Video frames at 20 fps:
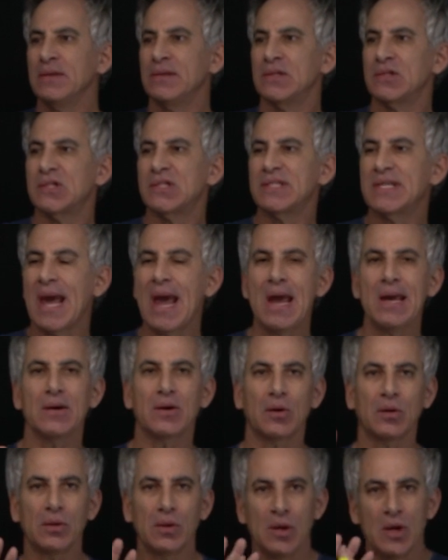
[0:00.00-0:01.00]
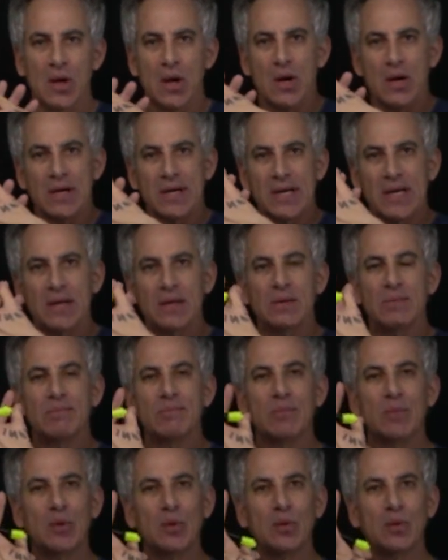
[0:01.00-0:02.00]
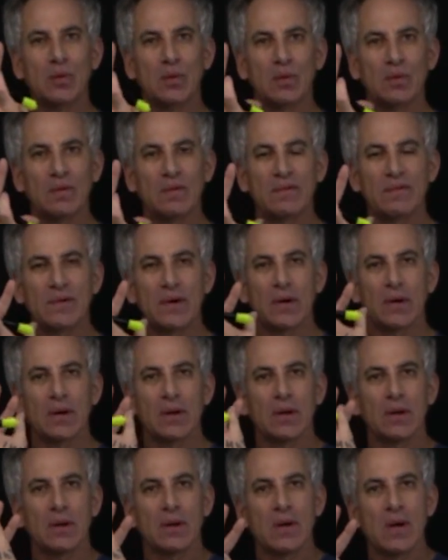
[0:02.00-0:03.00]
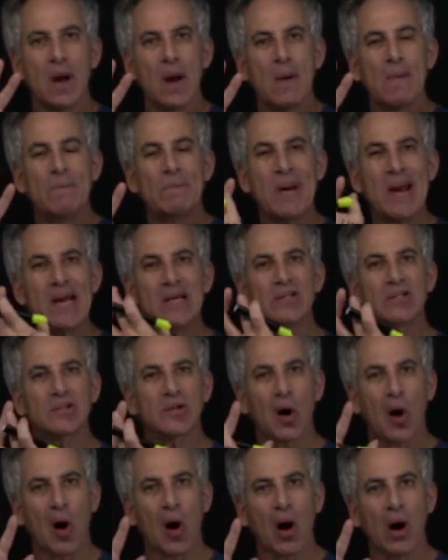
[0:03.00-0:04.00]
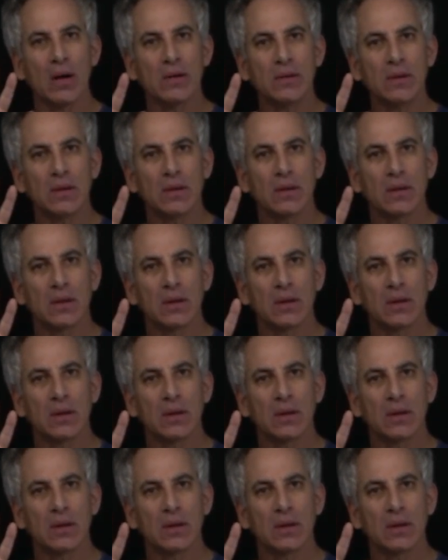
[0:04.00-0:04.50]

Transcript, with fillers: The scale can move based on